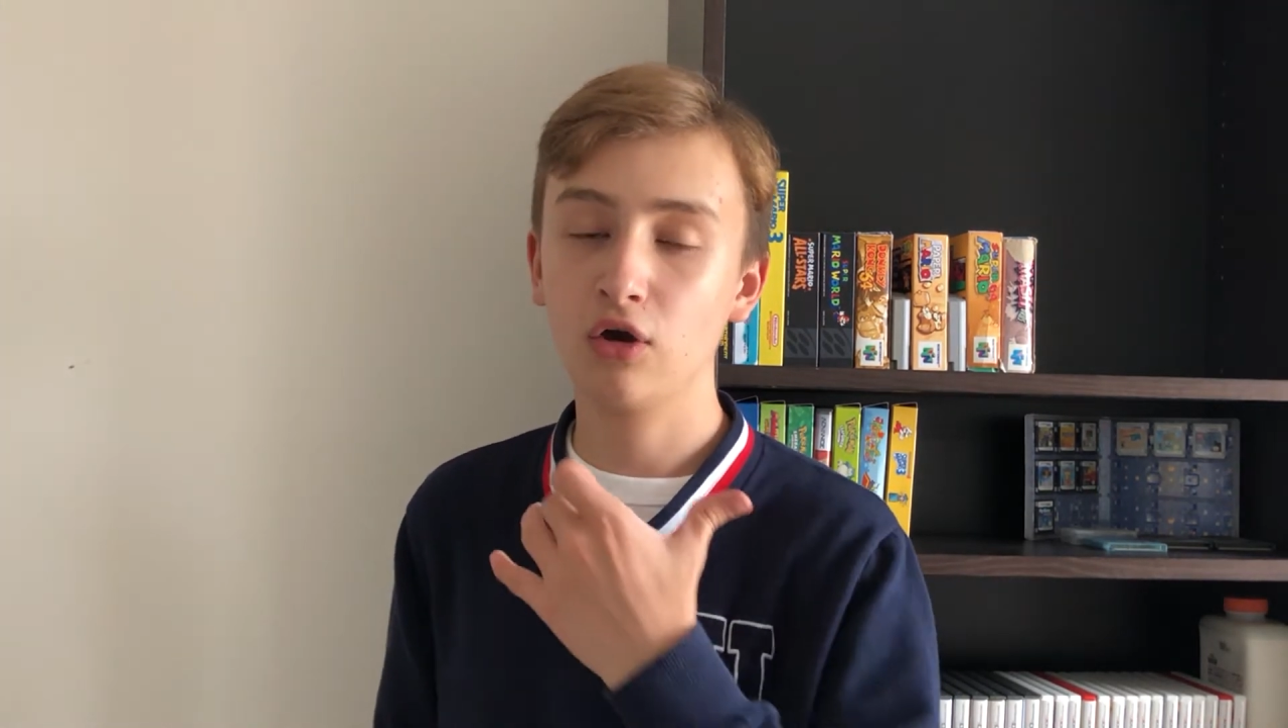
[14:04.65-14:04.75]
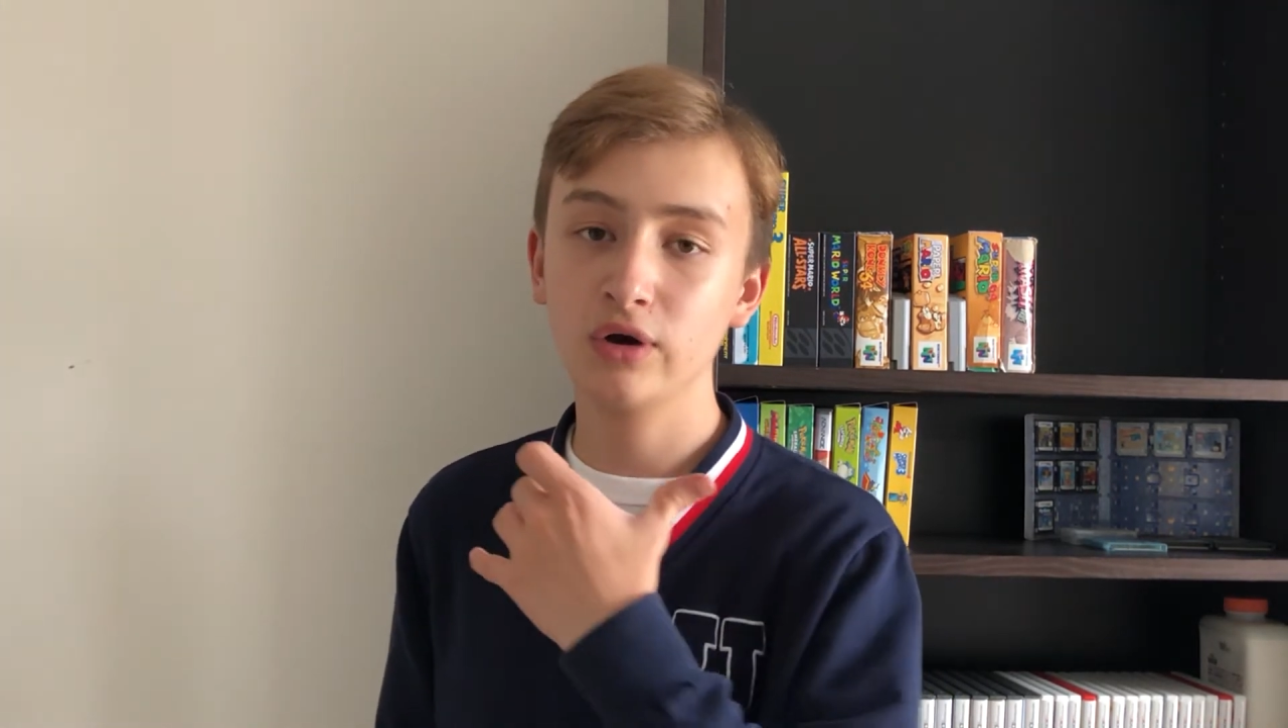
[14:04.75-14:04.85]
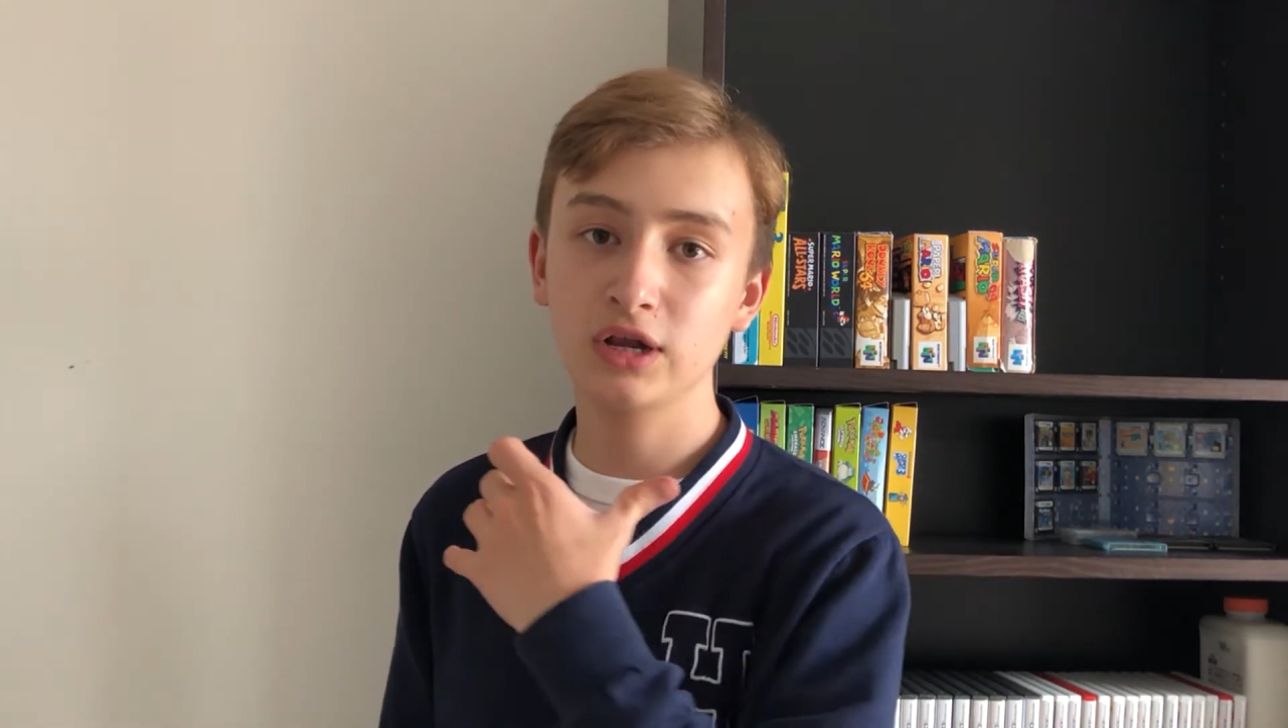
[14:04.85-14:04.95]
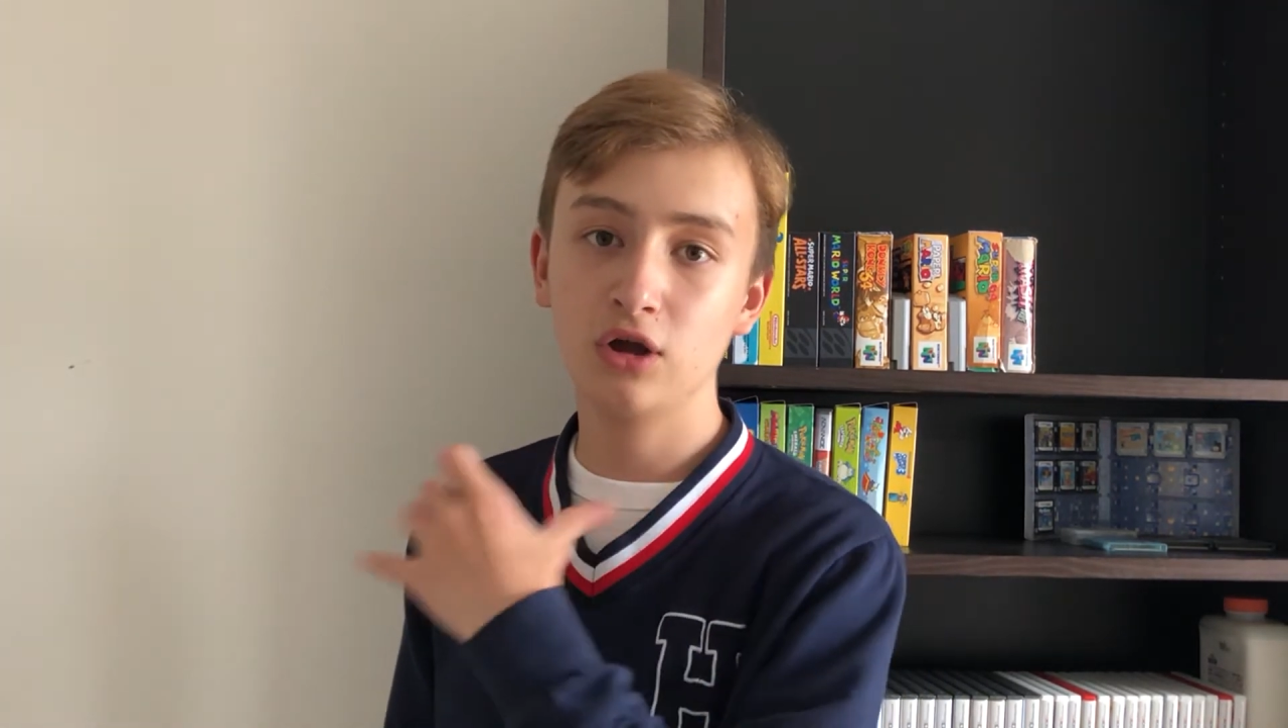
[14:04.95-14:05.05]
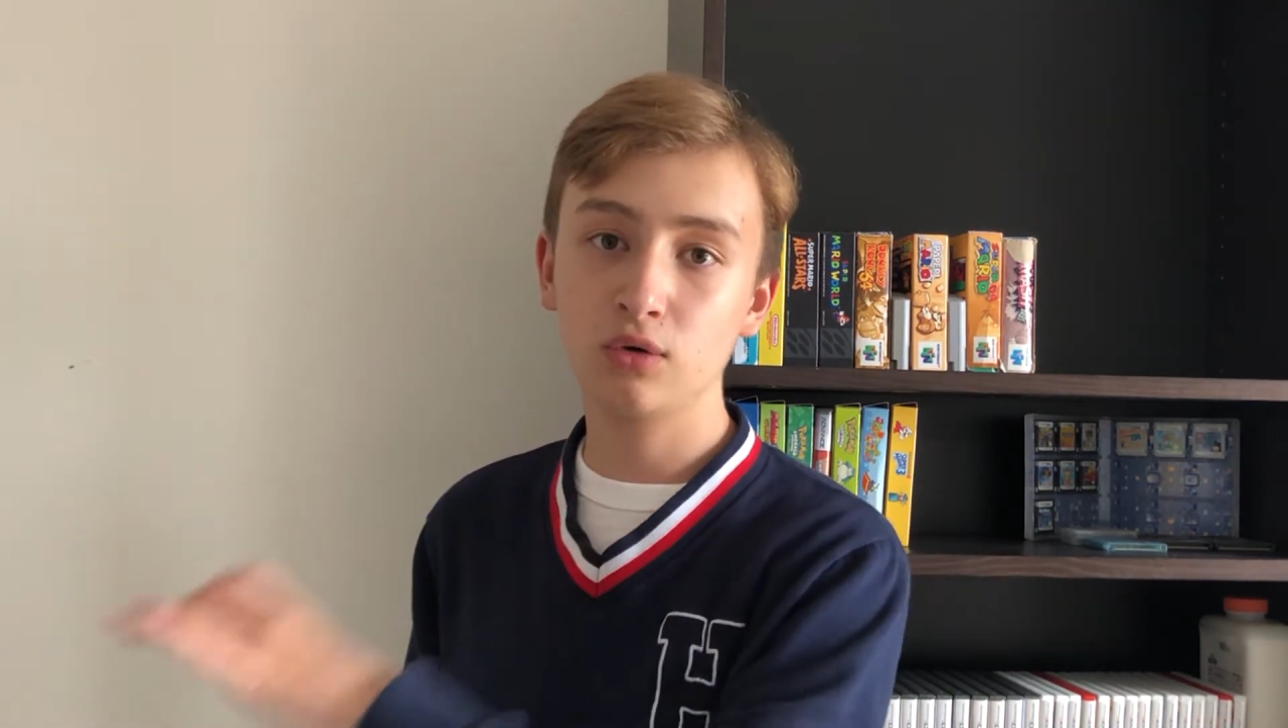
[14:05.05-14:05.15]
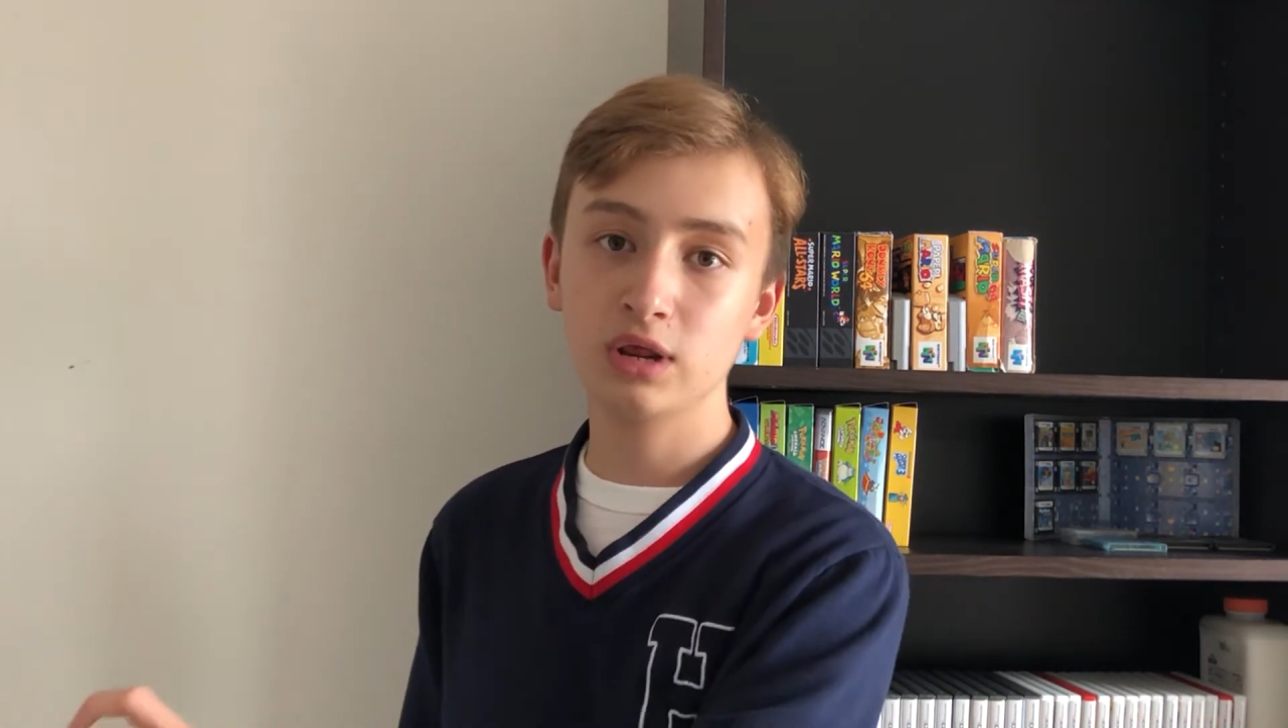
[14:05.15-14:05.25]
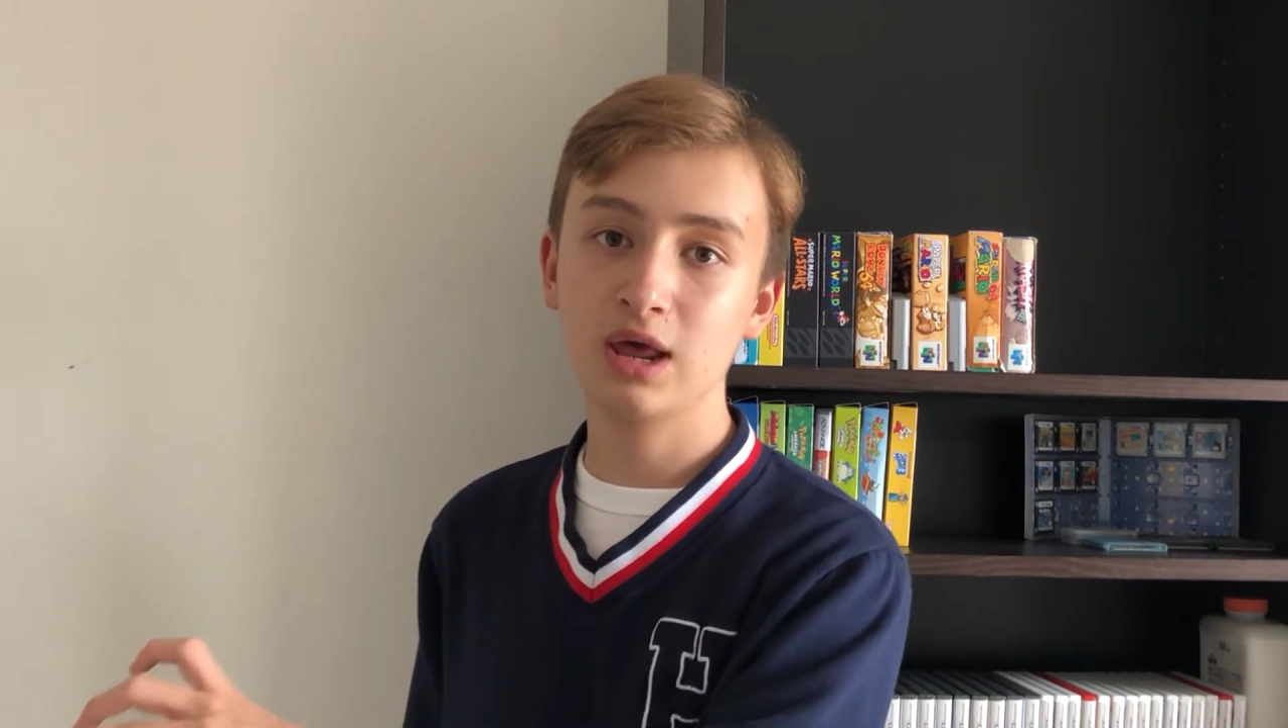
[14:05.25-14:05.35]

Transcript: already owned it